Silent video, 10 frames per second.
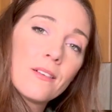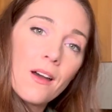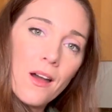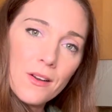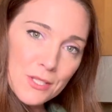
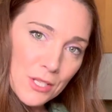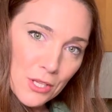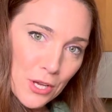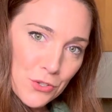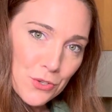our
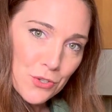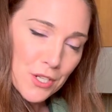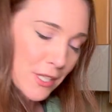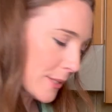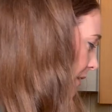cilantro
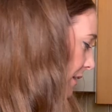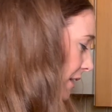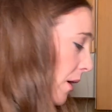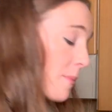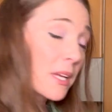chili. Now
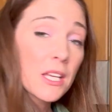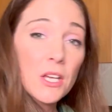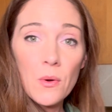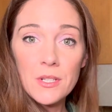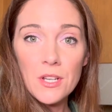I'm gonna
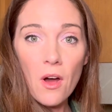go into